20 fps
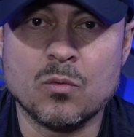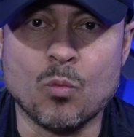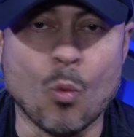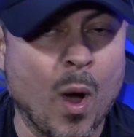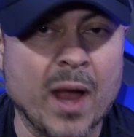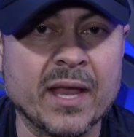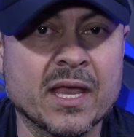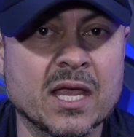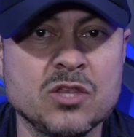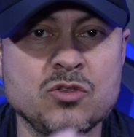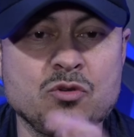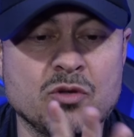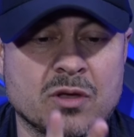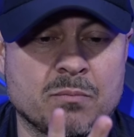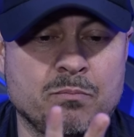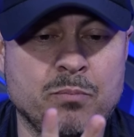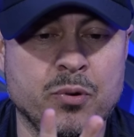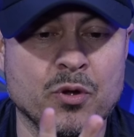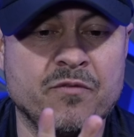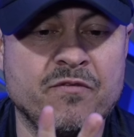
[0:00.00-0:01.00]
why can you
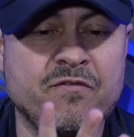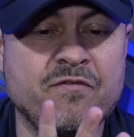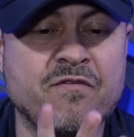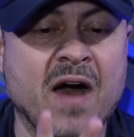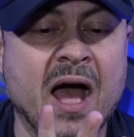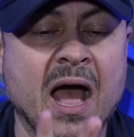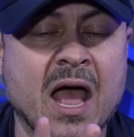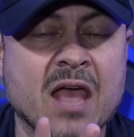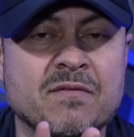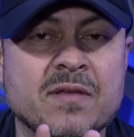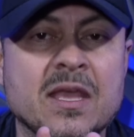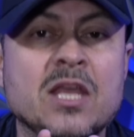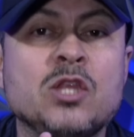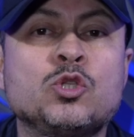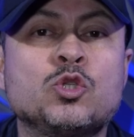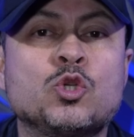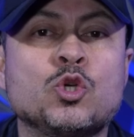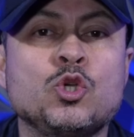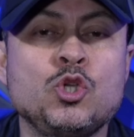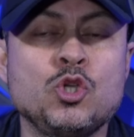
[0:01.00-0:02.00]
put 5
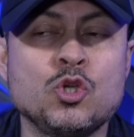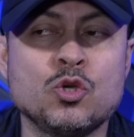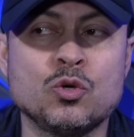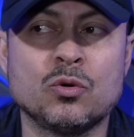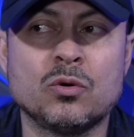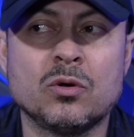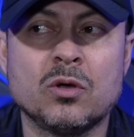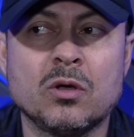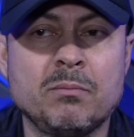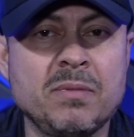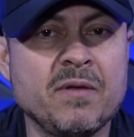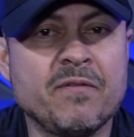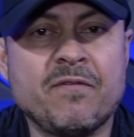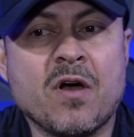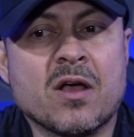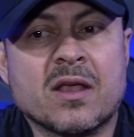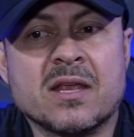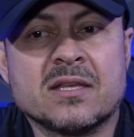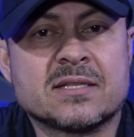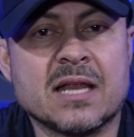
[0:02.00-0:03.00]
into you? Be
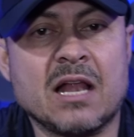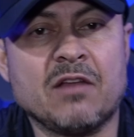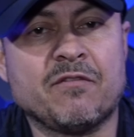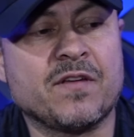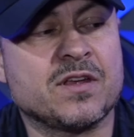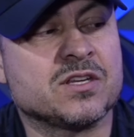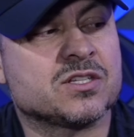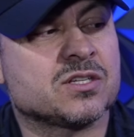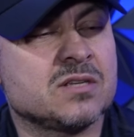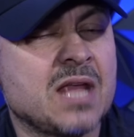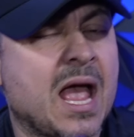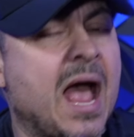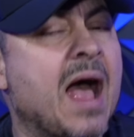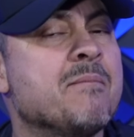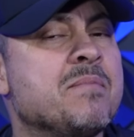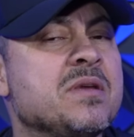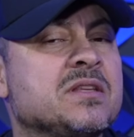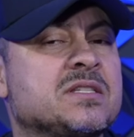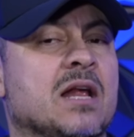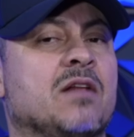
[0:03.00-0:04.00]
fucking selfish. Yeah,
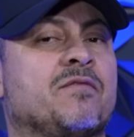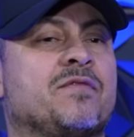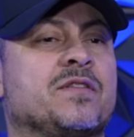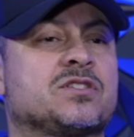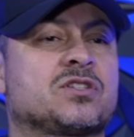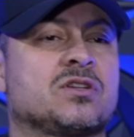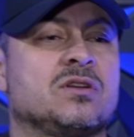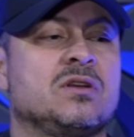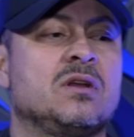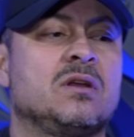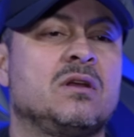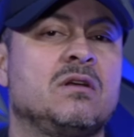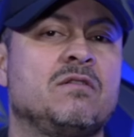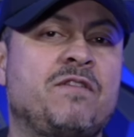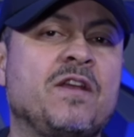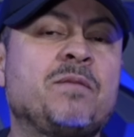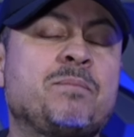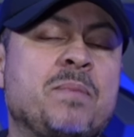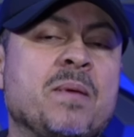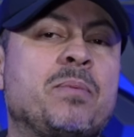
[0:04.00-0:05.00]
be selfish.
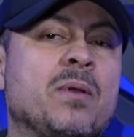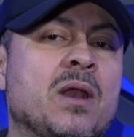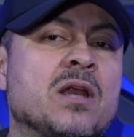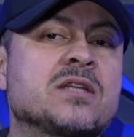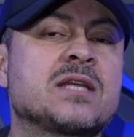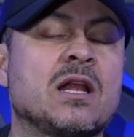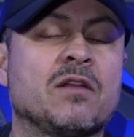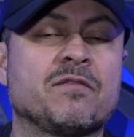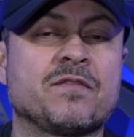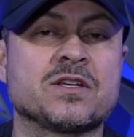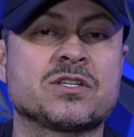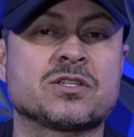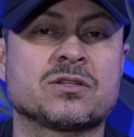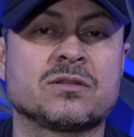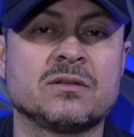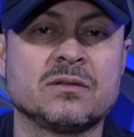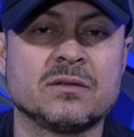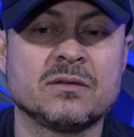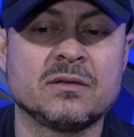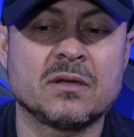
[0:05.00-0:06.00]
Fit people are selfish.
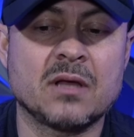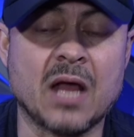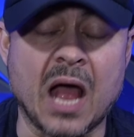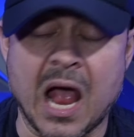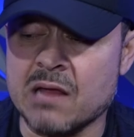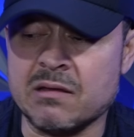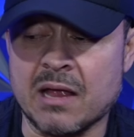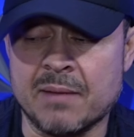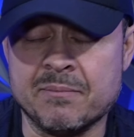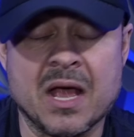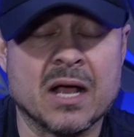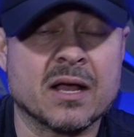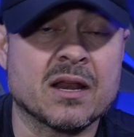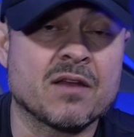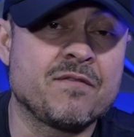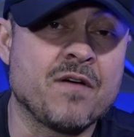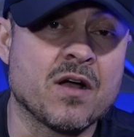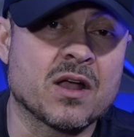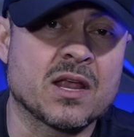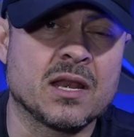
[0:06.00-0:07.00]
I'm not going to
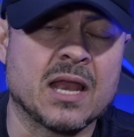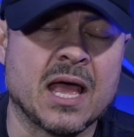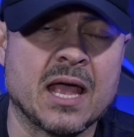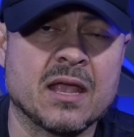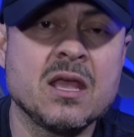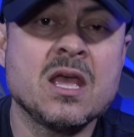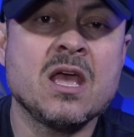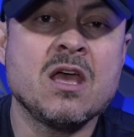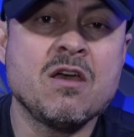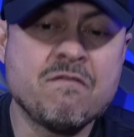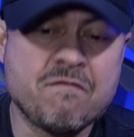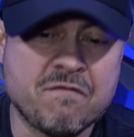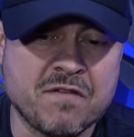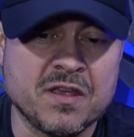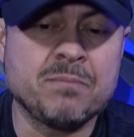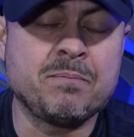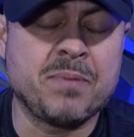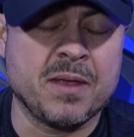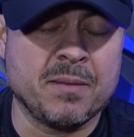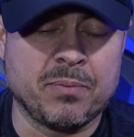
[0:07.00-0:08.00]
fucking lie.
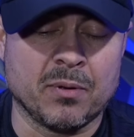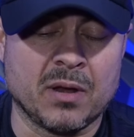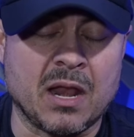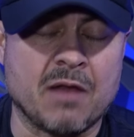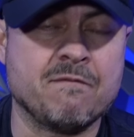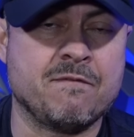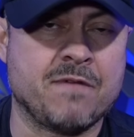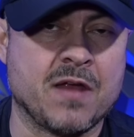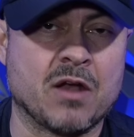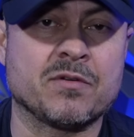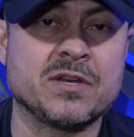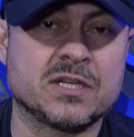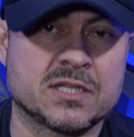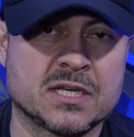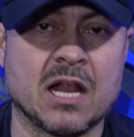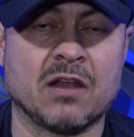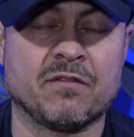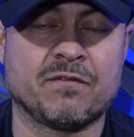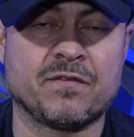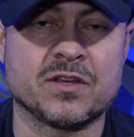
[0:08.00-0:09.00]
Fit people are very
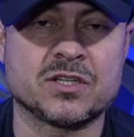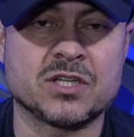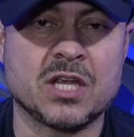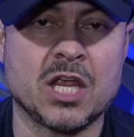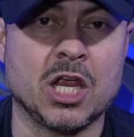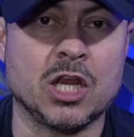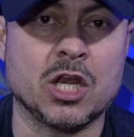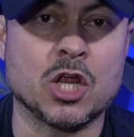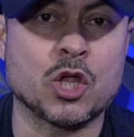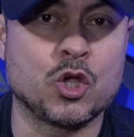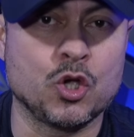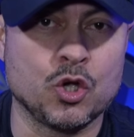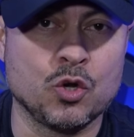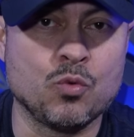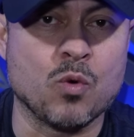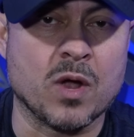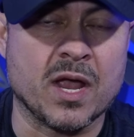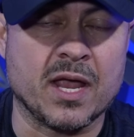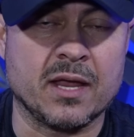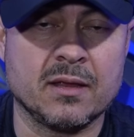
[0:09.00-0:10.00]
selfish in a good
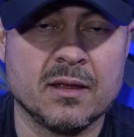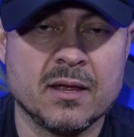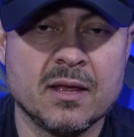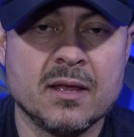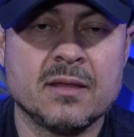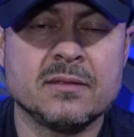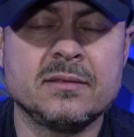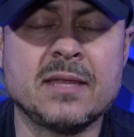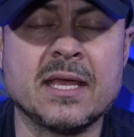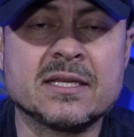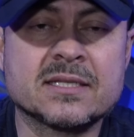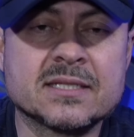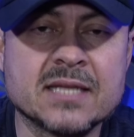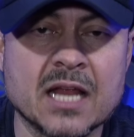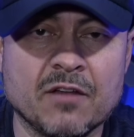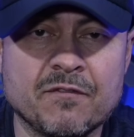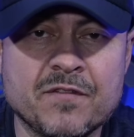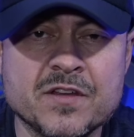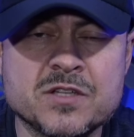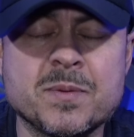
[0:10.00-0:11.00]
way. They're
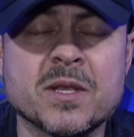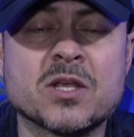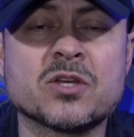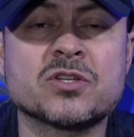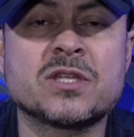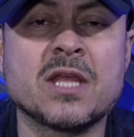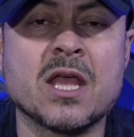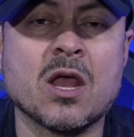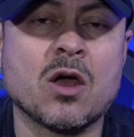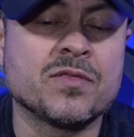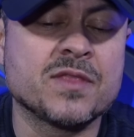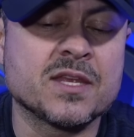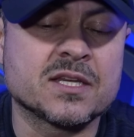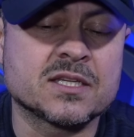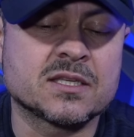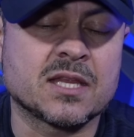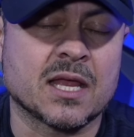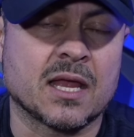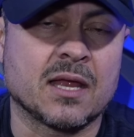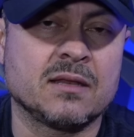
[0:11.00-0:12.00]
selfish because they
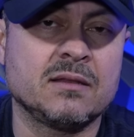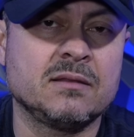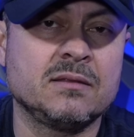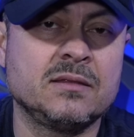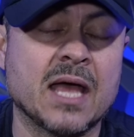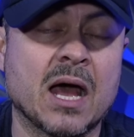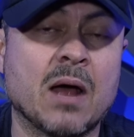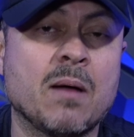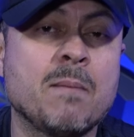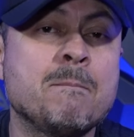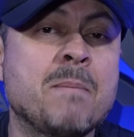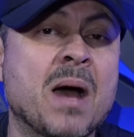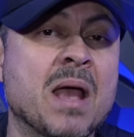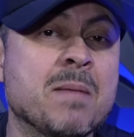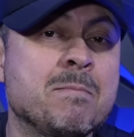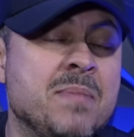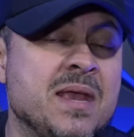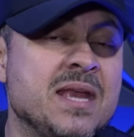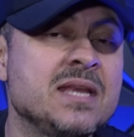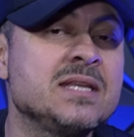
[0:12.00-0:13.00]
understand that by
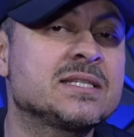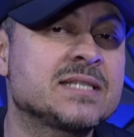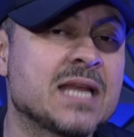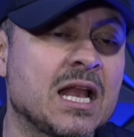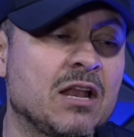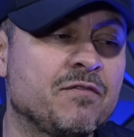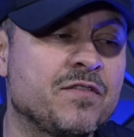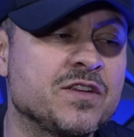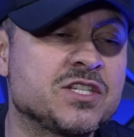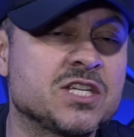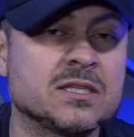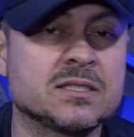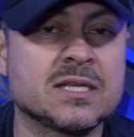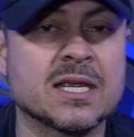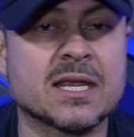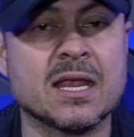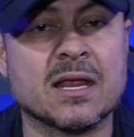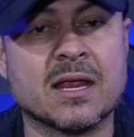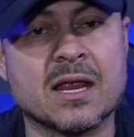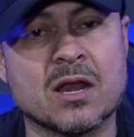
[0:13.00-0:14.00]
being selfish and
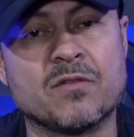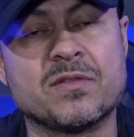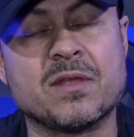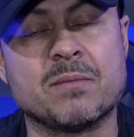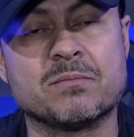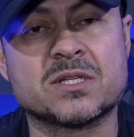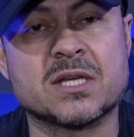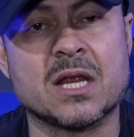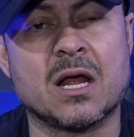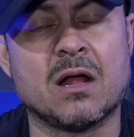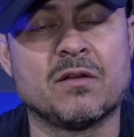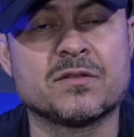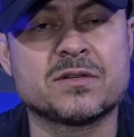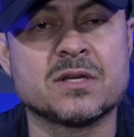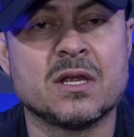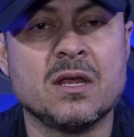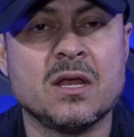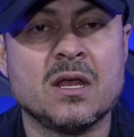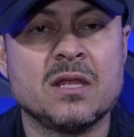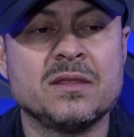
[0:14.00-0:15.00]
taking care of themselves,
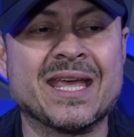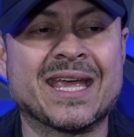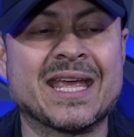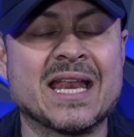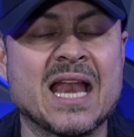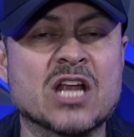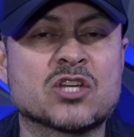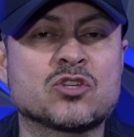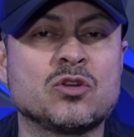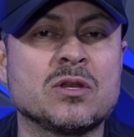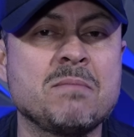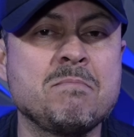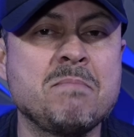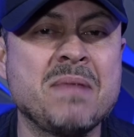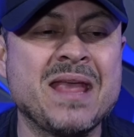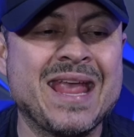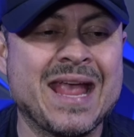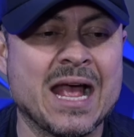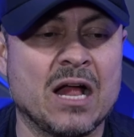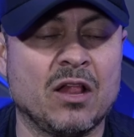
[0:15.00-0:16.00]
they can actually
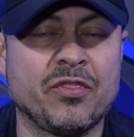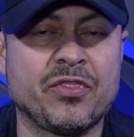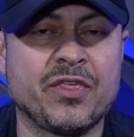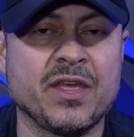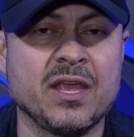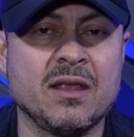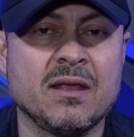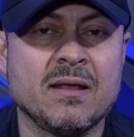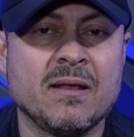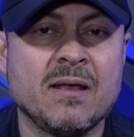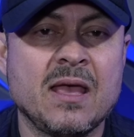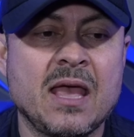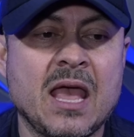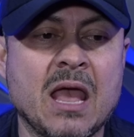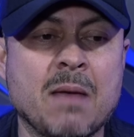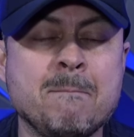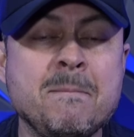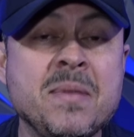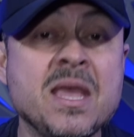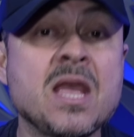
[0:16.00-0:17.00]
be healthy
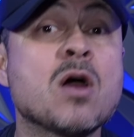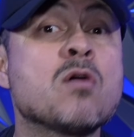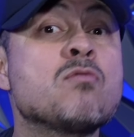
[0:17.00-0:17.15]
and be